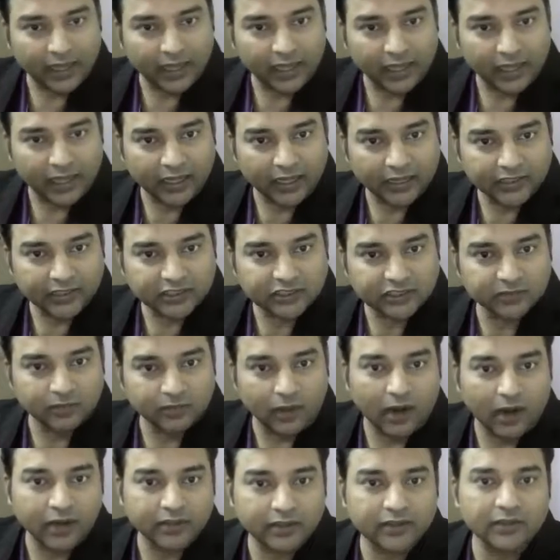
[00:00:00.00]
and
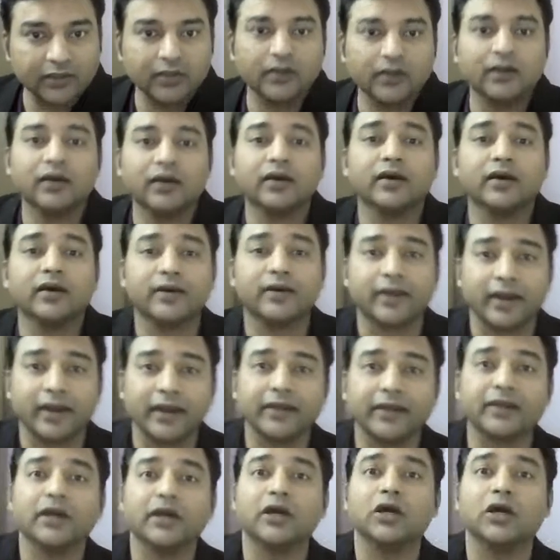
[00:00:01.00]
smart,
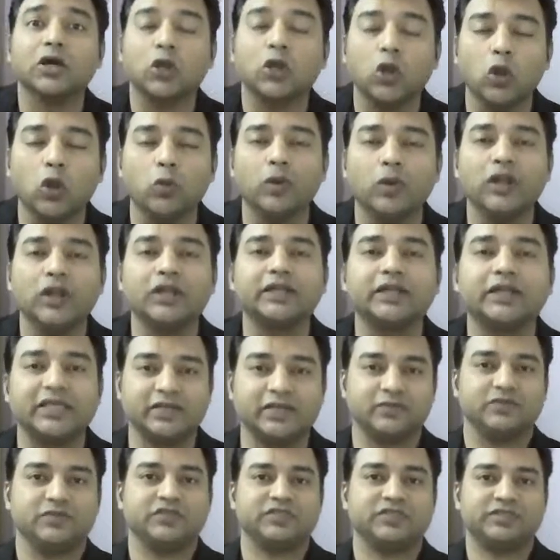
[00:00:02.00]
great global
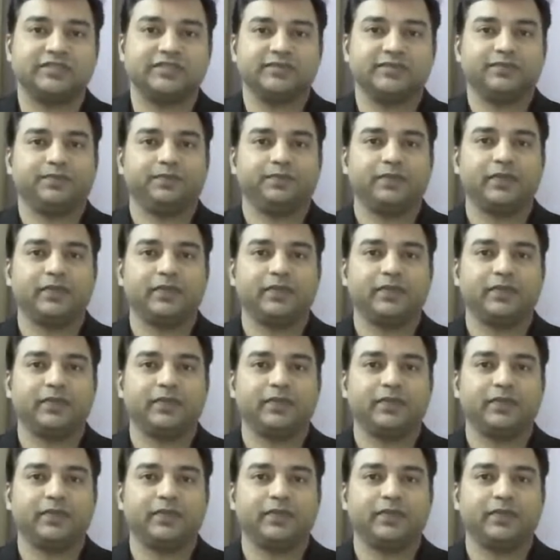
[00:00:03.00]
teams.